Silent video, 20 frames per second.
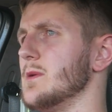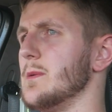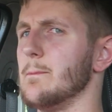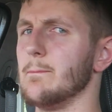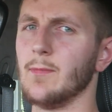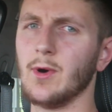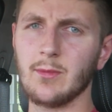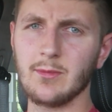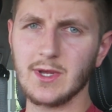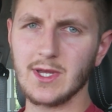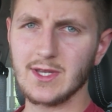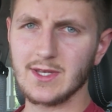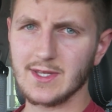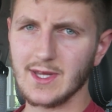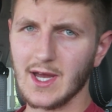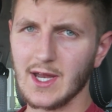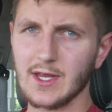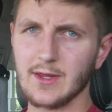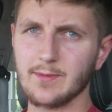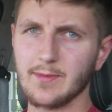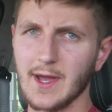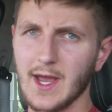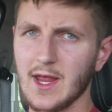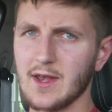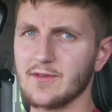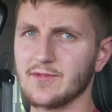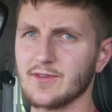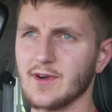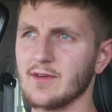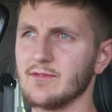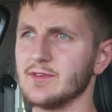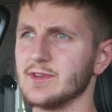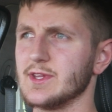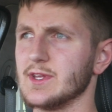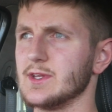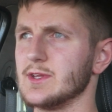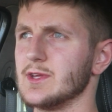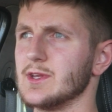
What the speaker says: mommy and daddy paid for everything.